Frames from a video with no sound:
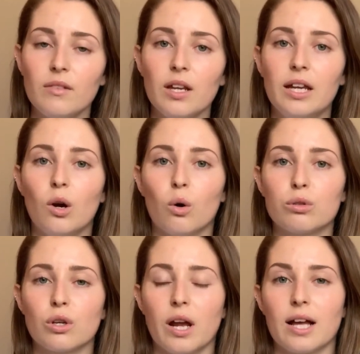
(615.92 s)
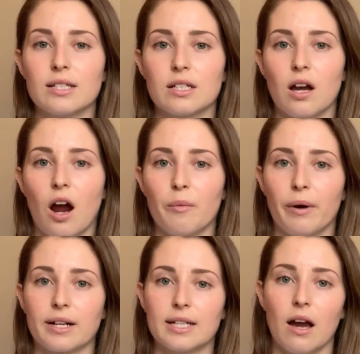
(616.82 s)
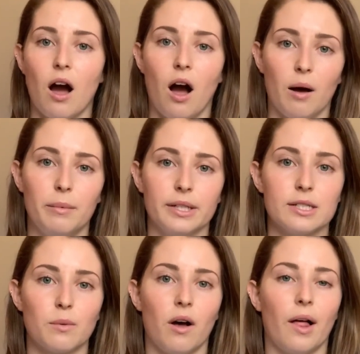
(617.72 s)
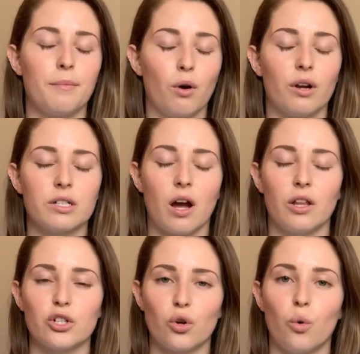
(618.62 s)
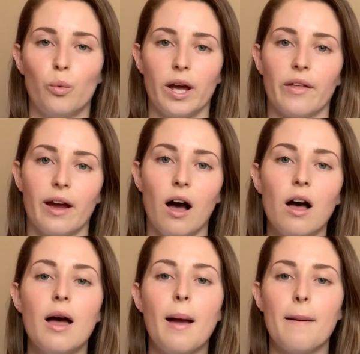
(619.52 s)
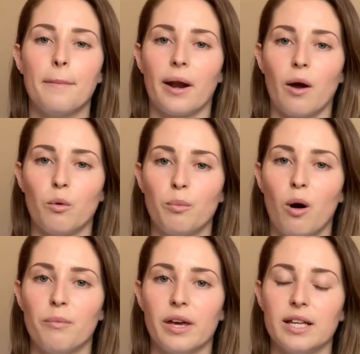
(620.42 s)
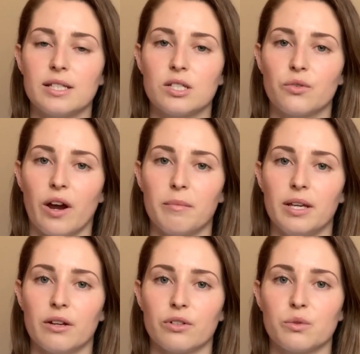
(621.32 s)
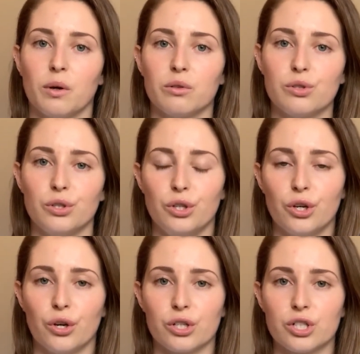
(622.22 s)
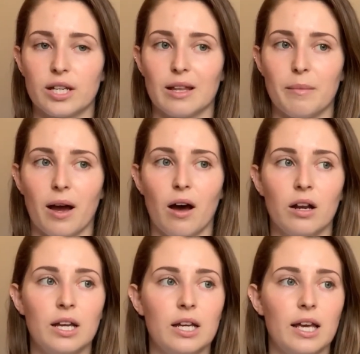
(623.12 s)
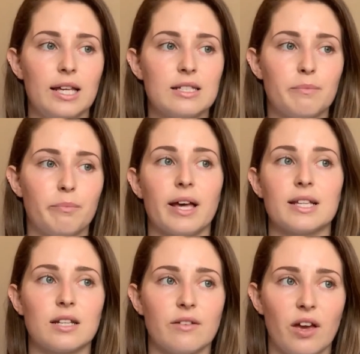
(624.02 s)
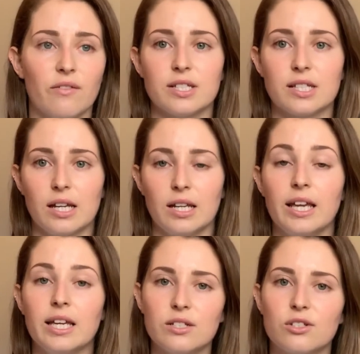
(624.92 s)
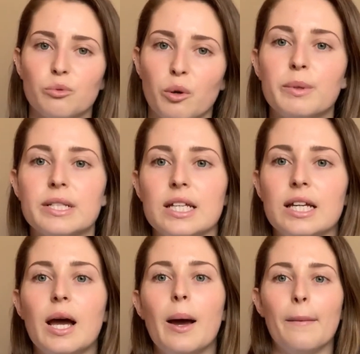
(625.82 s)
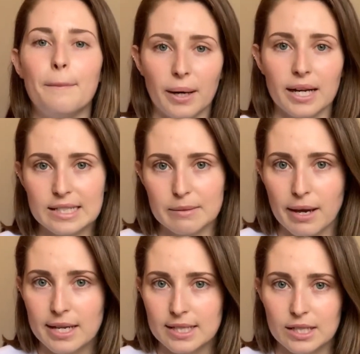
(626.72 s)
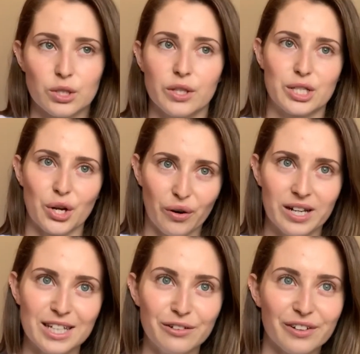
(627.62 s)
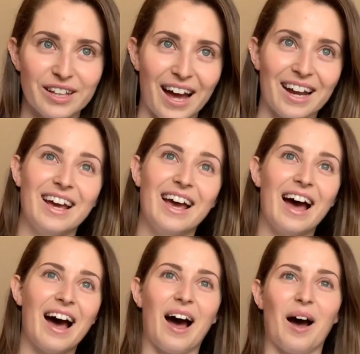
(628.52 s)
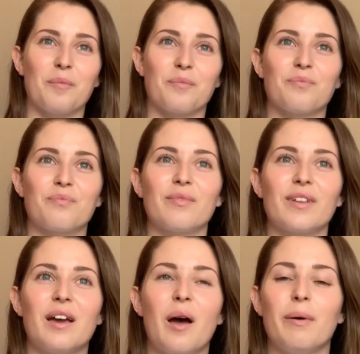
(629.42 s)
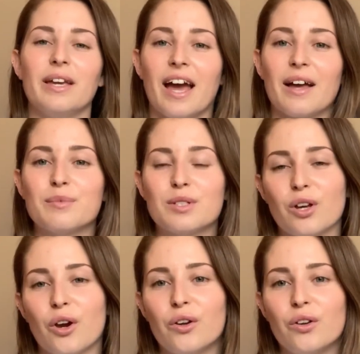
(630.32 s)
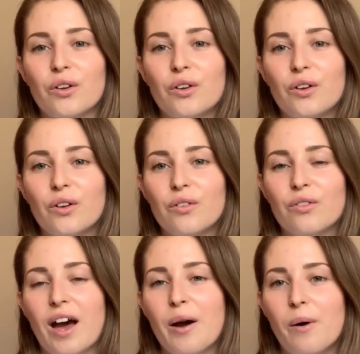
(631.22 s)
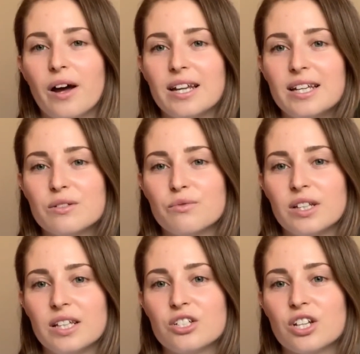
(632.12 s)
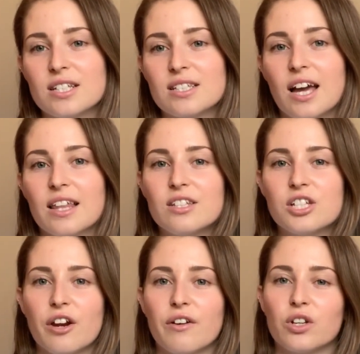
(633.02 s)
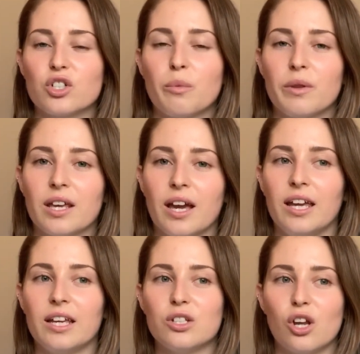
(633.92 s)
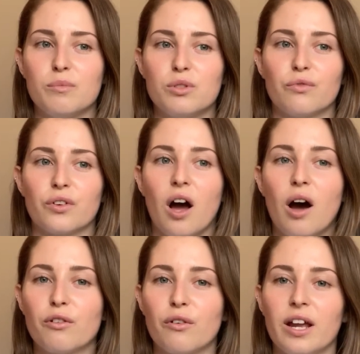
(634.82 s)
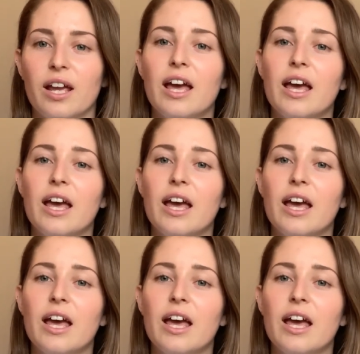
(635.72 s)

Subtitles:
He also has the chiropractic hub as well. I'm not entirely sure where they are, but I will pop their Instagram here as well so you can go check them out. He's the best I've ever seen. He is super busy, but he's amazing, so there's a reason for that. But yeah, so that one is really just like the cherry on top of the cake in terms of recovery.